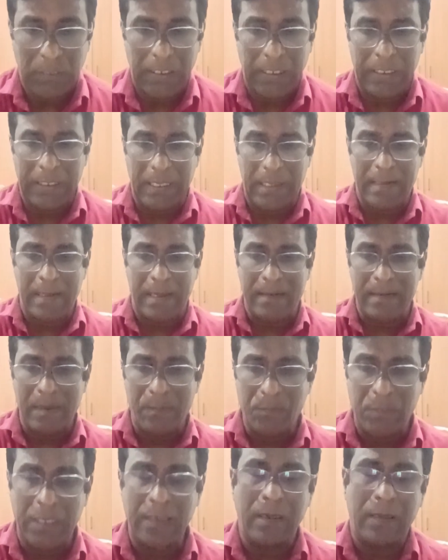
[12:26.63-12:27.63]
it is
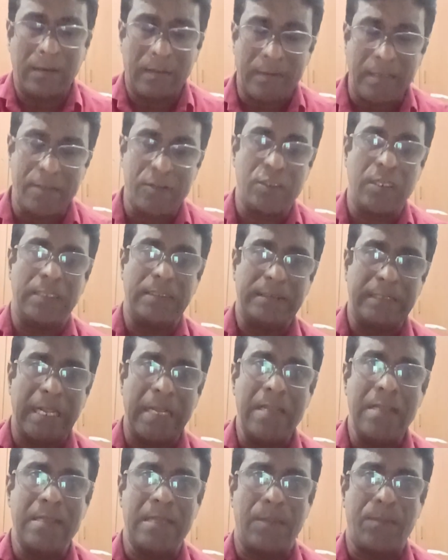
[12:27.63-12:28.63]
exempted under section
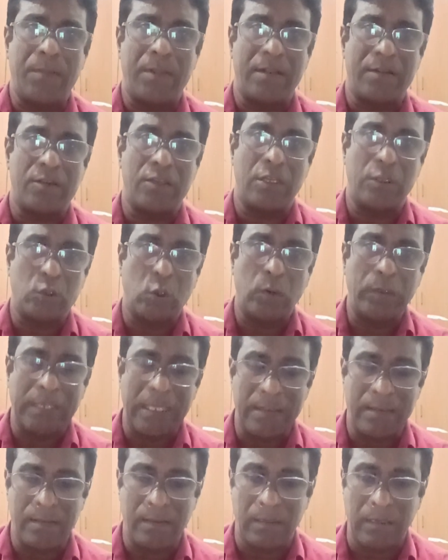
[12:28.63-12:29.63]
10, subsection
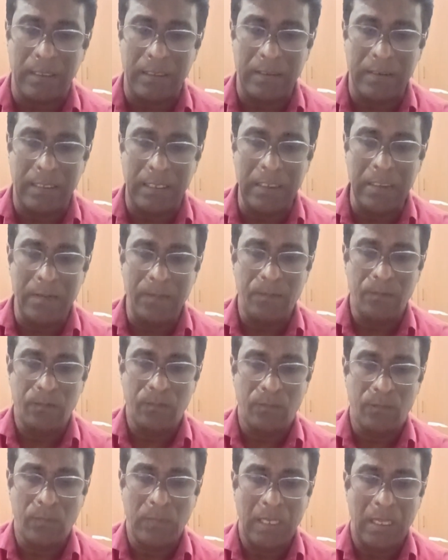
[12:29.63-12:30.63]
23D.
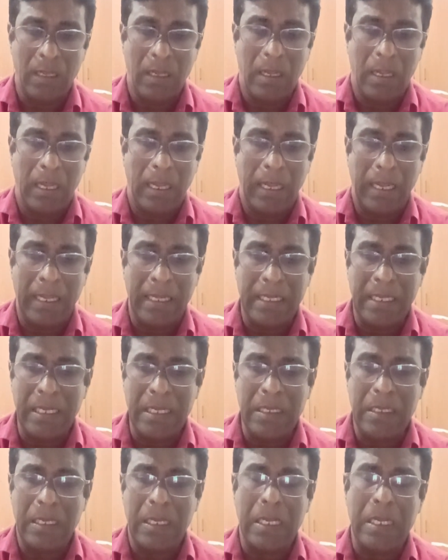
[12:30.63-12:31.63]

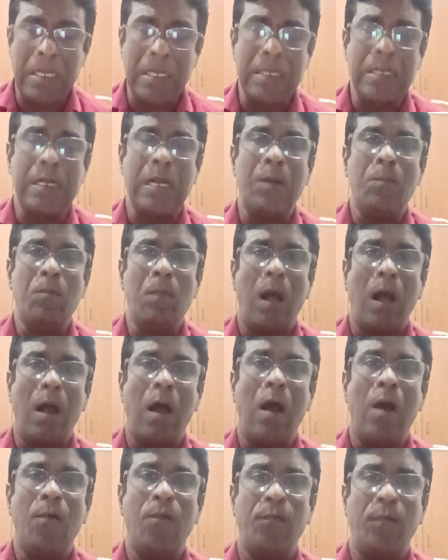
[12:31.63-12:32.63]
Any income
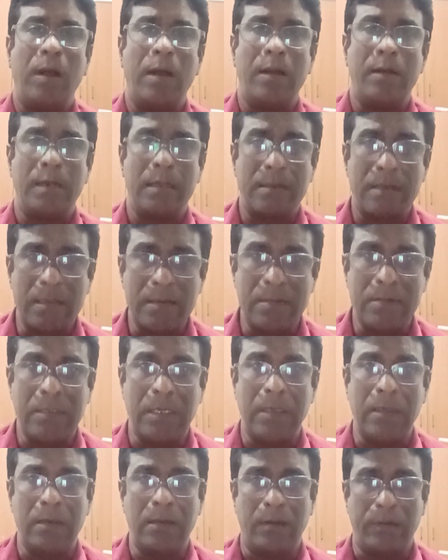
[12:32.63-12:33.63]
of a
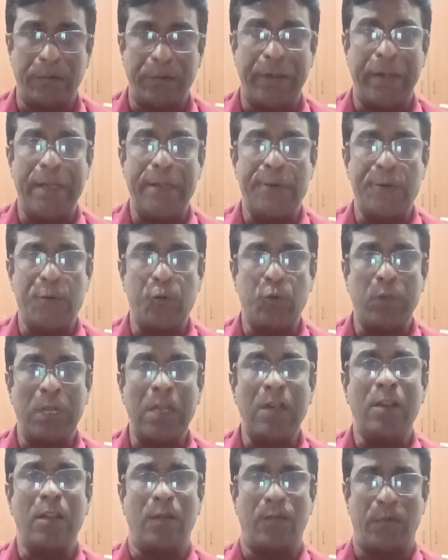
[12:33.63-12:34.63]
registered trade
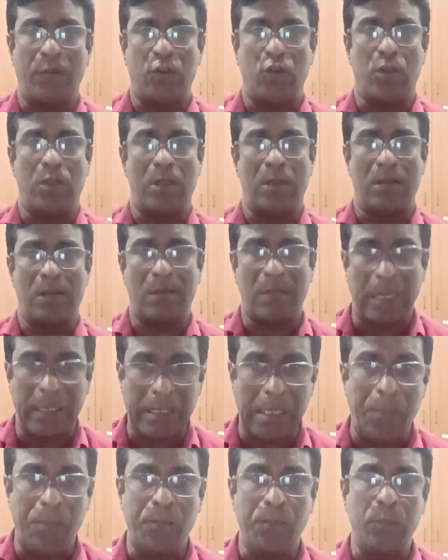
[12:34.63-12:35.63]
unions which is
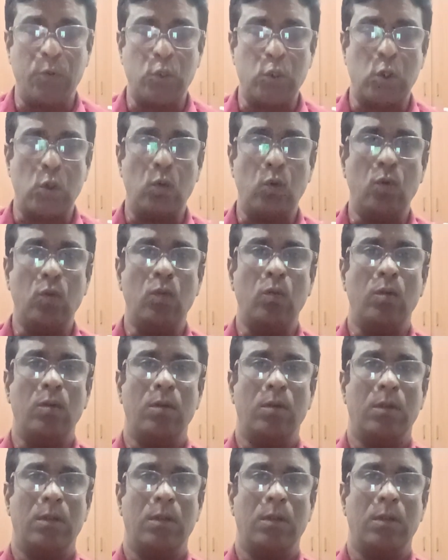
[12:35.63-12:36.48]
set up to